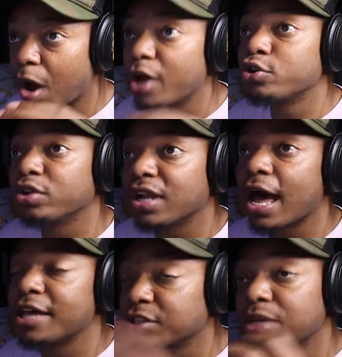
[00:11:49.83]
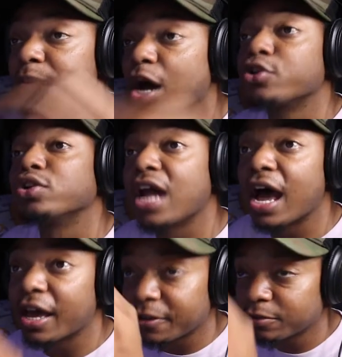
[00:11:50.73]

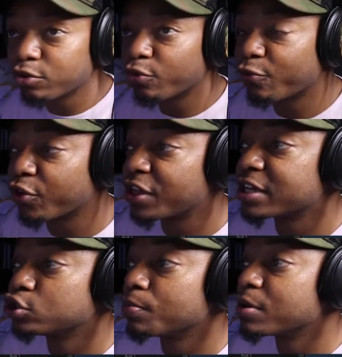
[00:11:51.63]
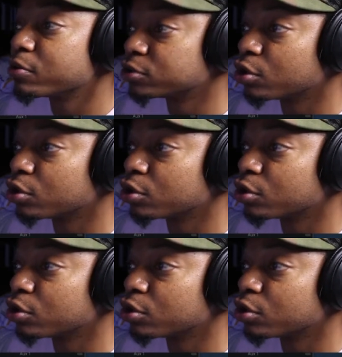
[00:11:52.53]
underlying for the instrumental.